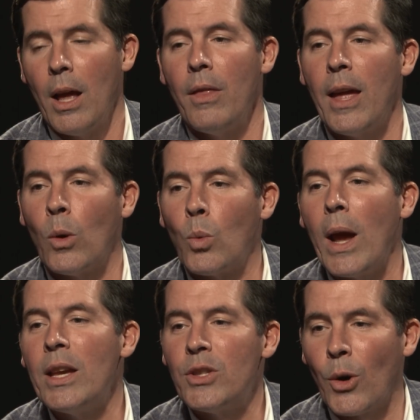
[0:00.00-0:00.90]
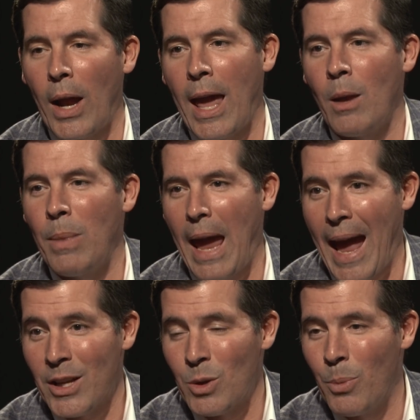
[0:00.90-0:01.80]
They raise their hand and be
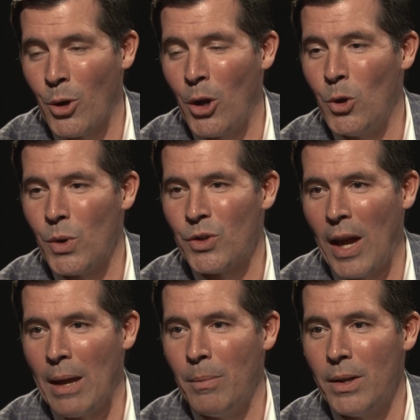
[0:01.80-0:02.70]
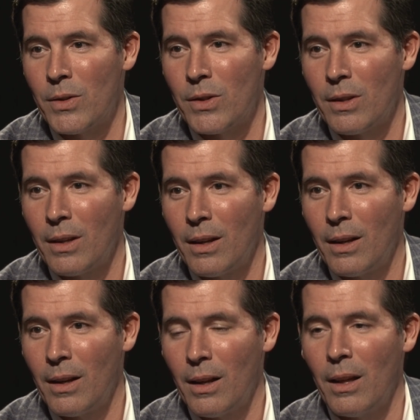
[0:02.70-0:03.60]
asked to put on new assignments.
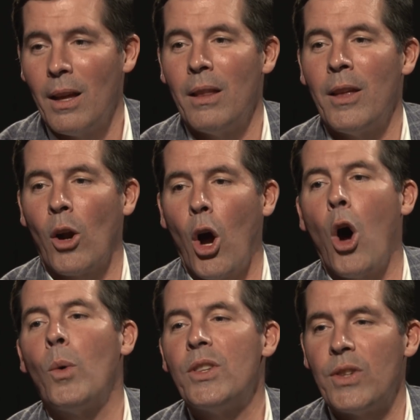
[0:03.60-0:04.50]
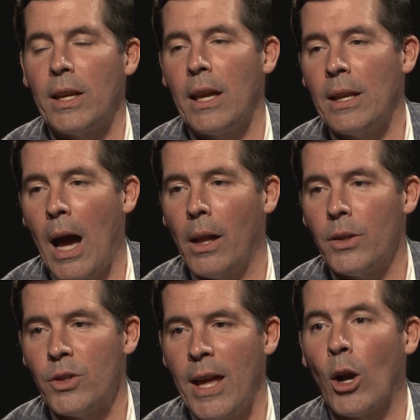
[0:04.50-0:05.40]
They're always seeking
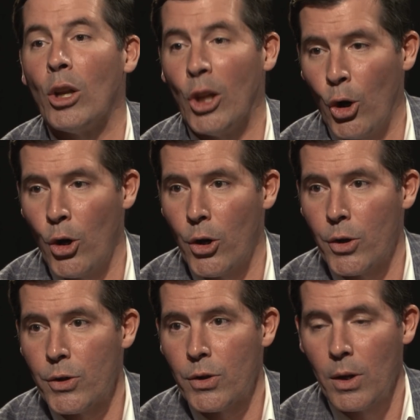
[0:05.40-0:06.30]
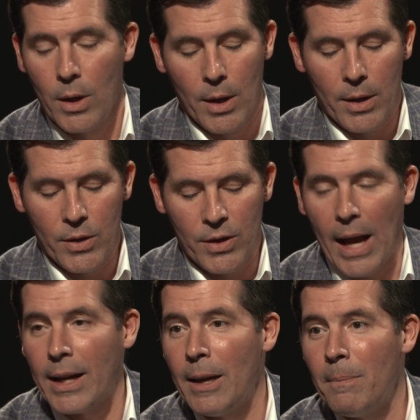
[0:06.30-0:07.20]
knowledge. They are learners.
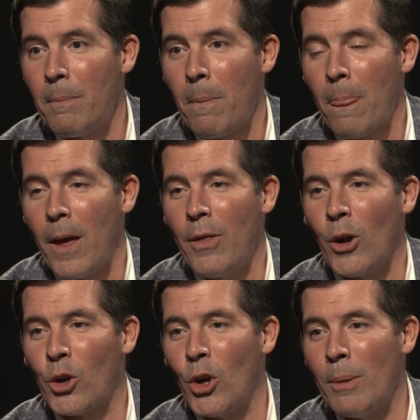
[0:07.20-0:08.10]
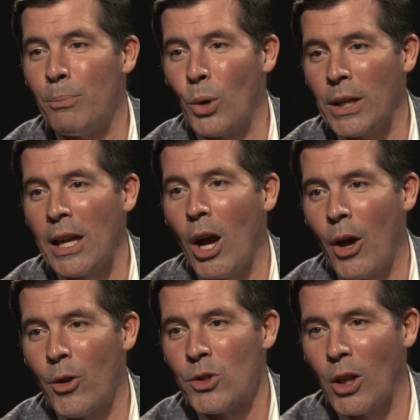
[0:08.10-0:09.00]
Second, they're good at bringing
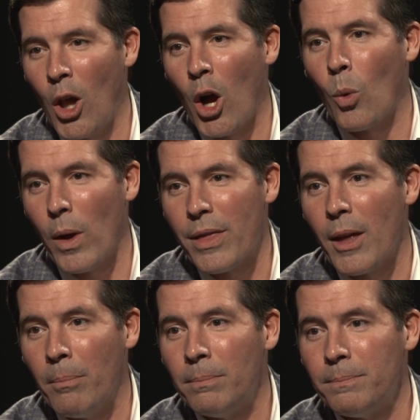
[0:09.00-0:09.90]
others along with them.